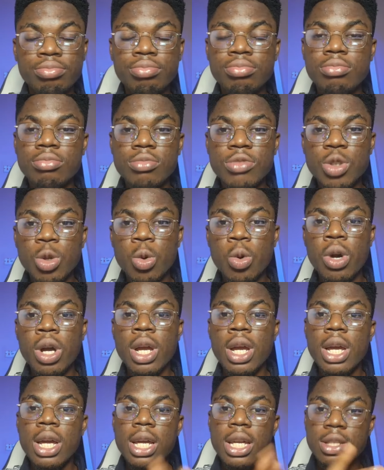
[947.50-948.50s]
So
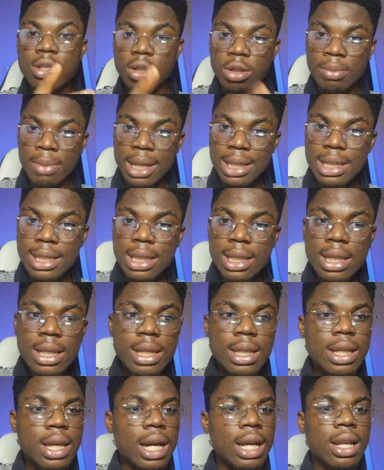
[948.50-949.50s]
it's automatic,
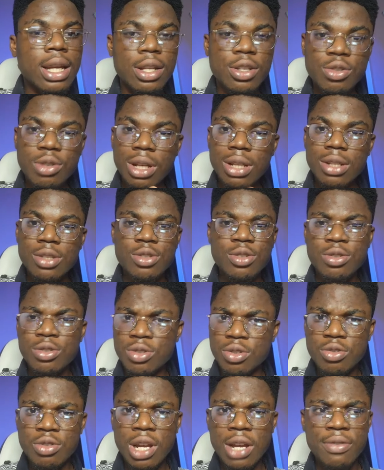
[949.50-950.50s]
and I usually used to
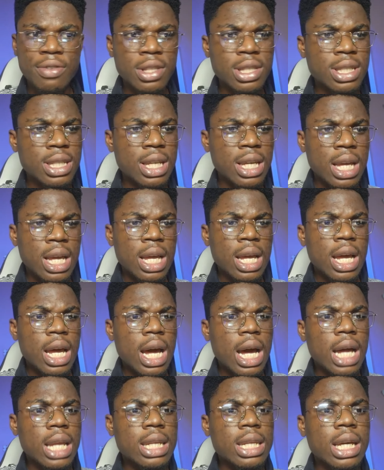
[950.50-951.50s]
drive it.
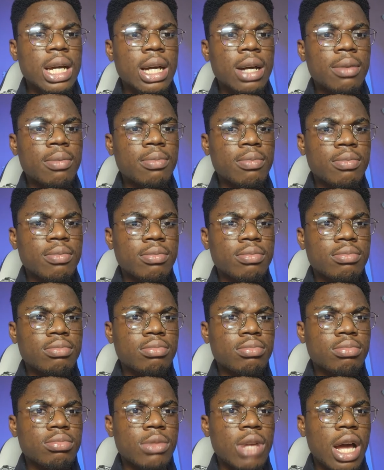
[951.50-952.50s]
And
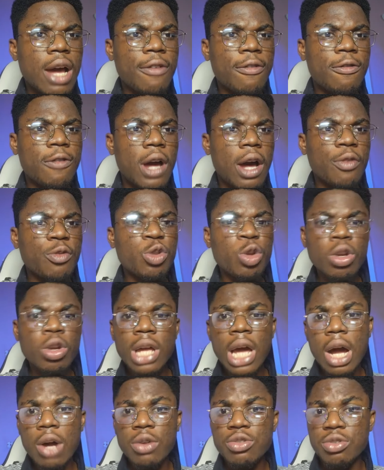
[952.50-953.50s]
I've known
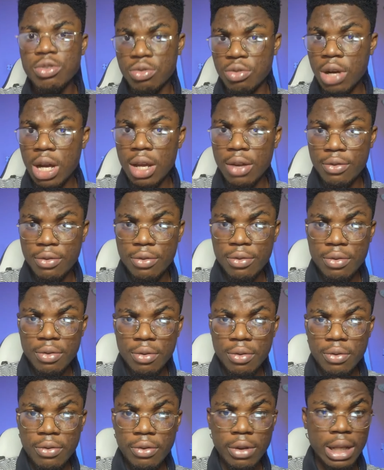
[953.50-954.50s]
how to drive
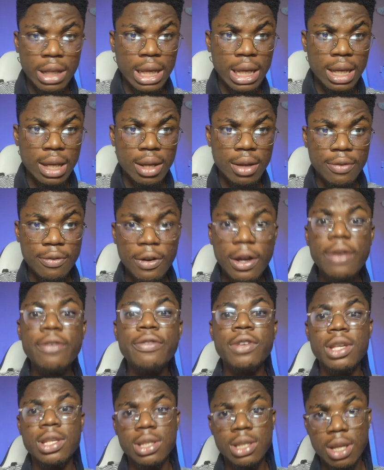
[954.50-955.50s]
for like 5
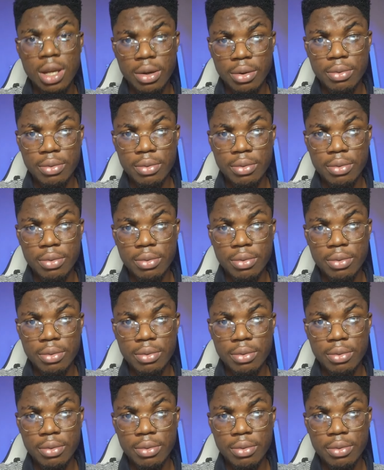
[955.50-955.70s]
years now,